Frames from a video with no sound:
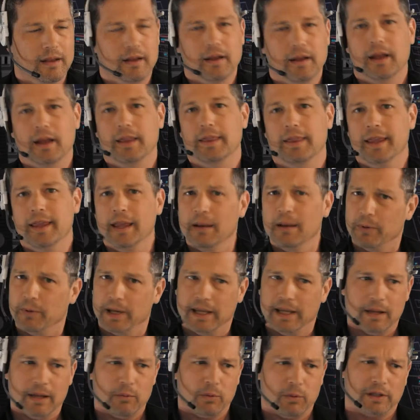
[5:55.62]
And then we
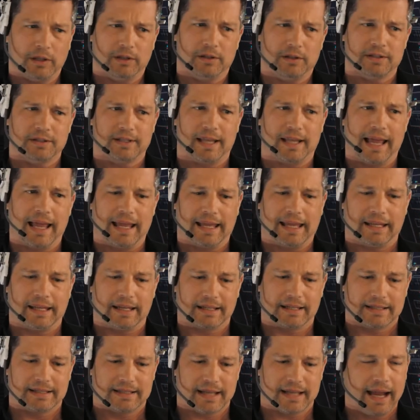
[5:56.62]
get what looks like an
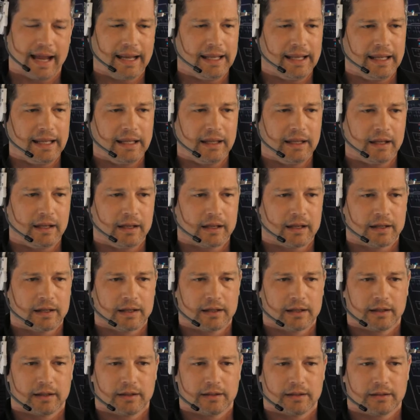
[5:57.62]
exciting
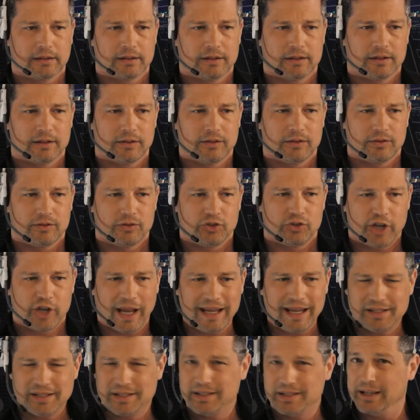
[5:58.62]

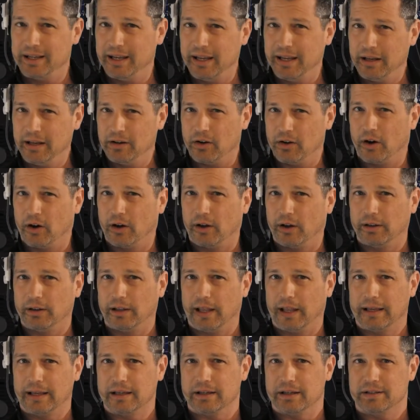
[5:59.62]
chase scene on
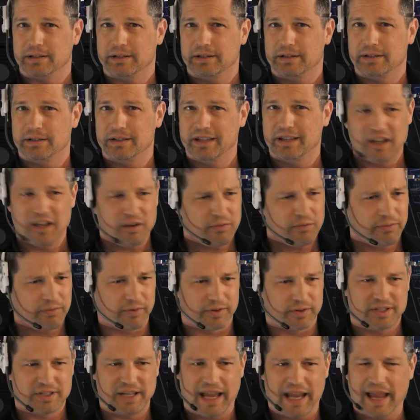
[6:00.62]
like a skiff,
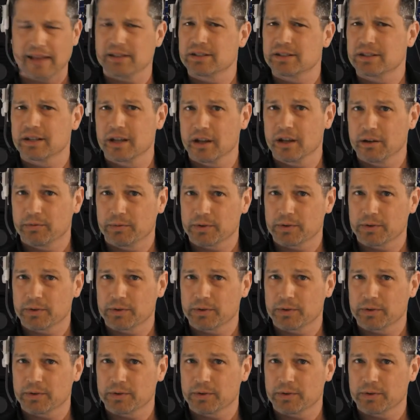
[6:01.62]
a sand skiff or